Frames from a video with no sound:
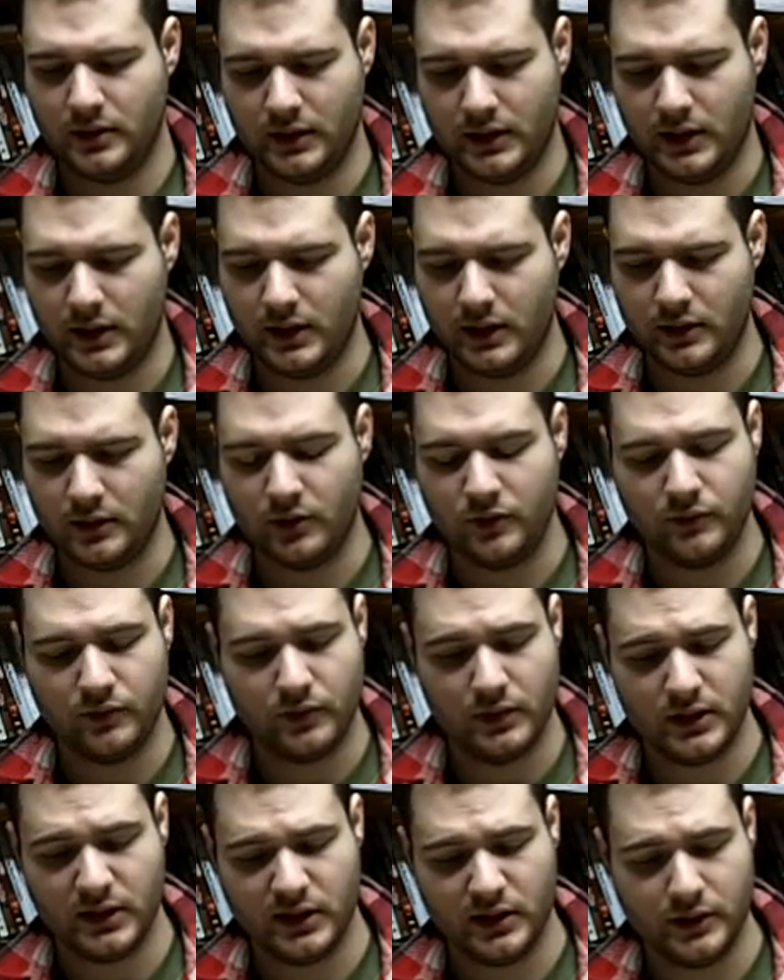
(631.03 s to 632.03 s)
and
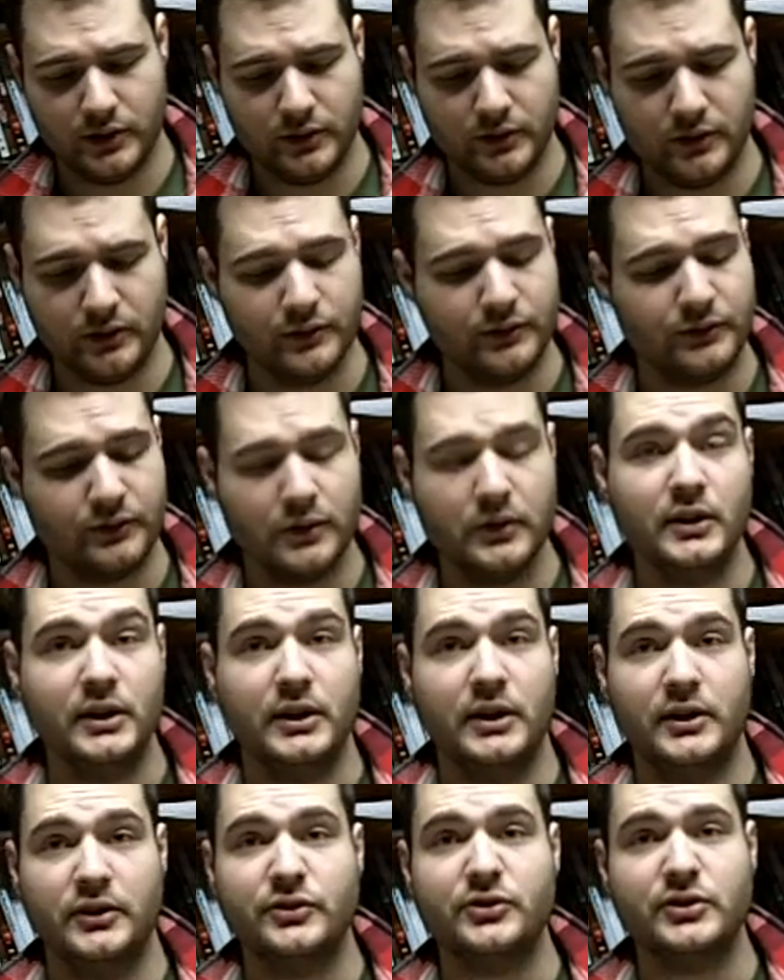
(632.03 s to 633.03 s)
hopefully you've
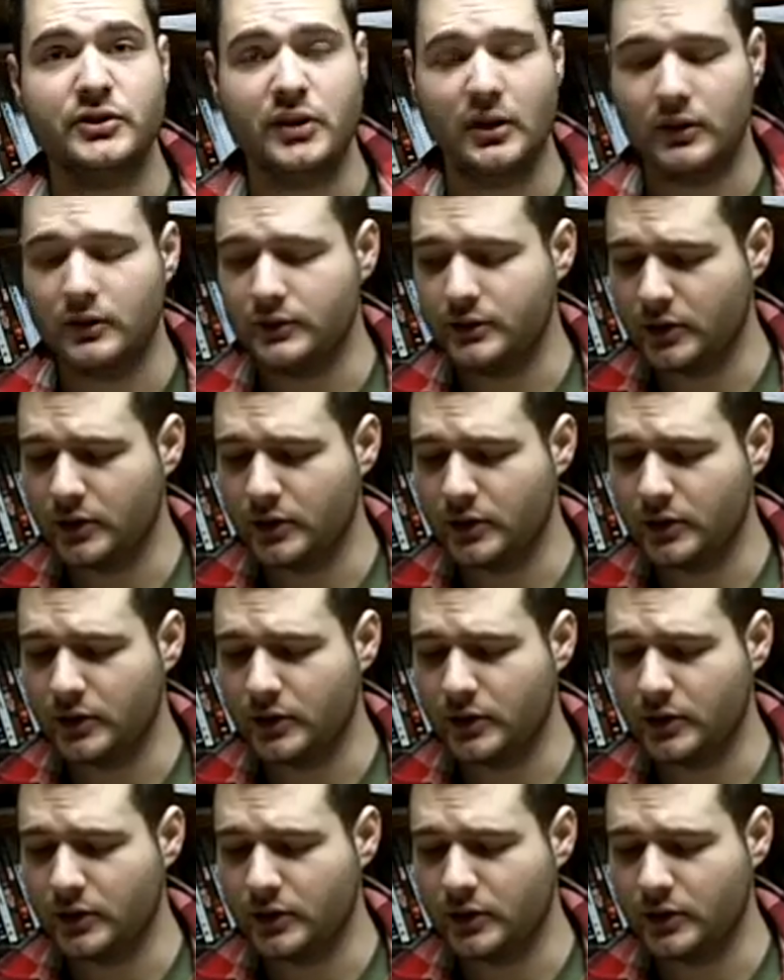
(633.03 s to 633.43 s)
installed